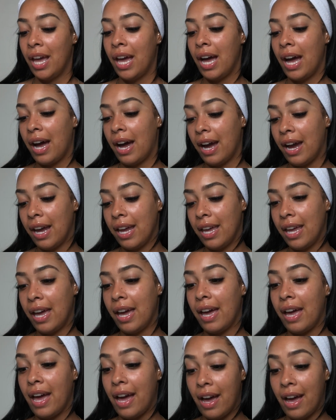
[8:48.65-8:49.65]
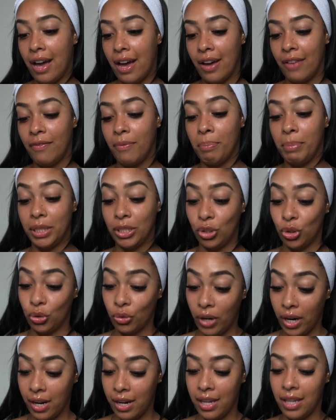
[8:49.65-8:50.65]
I have been
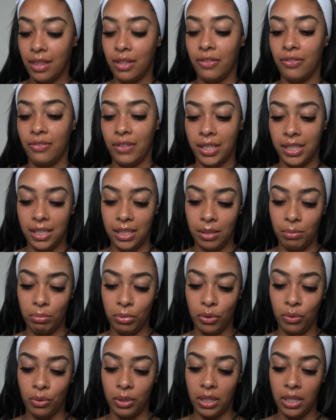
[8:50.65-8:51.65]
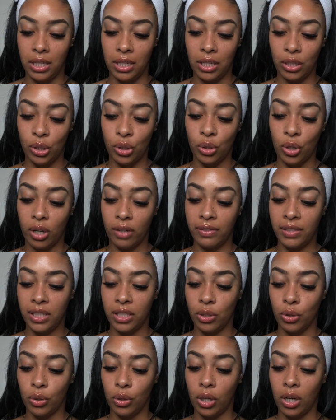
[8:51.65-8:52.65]
trying the Fenty Beauty Soft
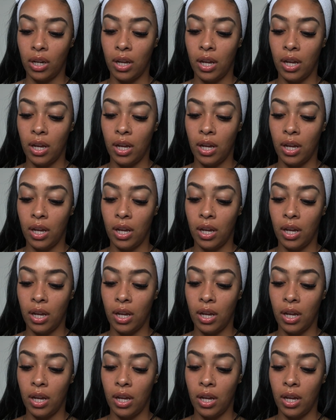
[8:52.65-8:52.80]
Silk